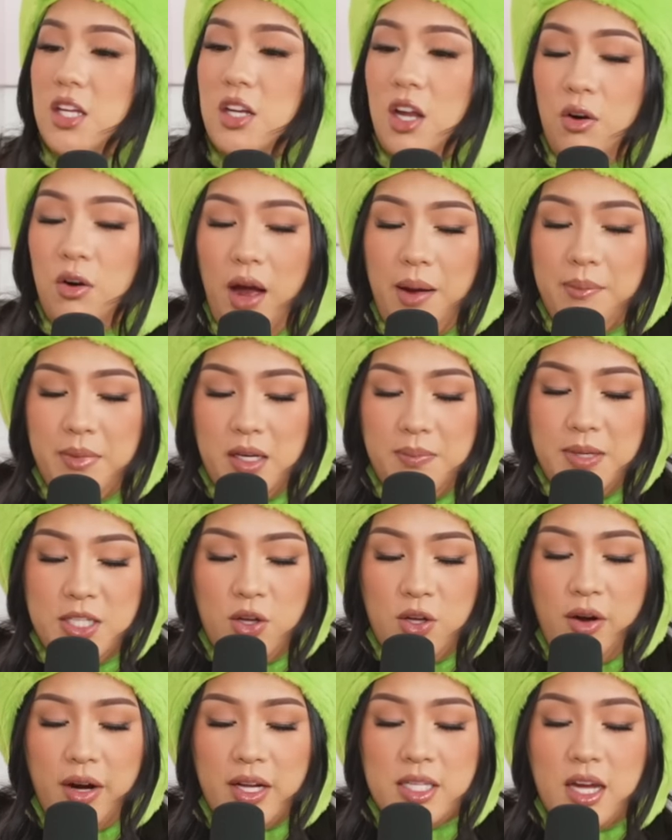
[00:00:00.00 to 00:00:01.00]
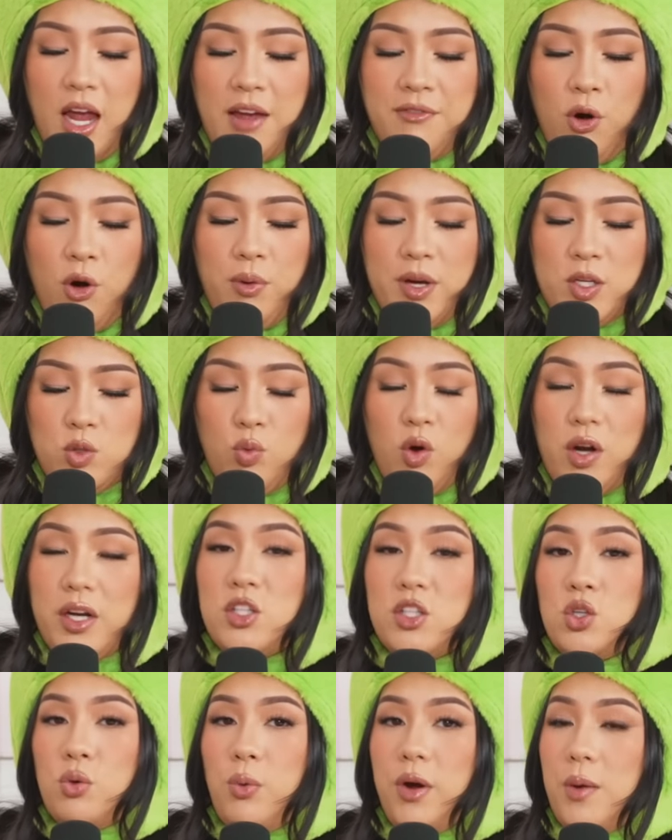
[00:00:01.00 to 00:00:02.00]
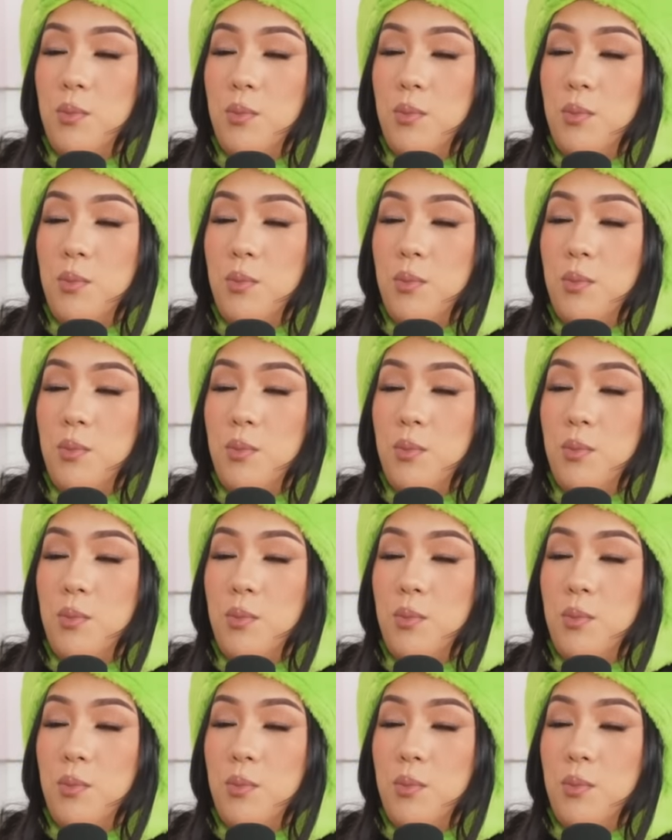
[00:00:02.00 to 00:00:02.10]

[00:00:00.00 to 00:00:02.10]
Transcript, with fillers: know, I'm going to be so honest. I've always wanted to wear a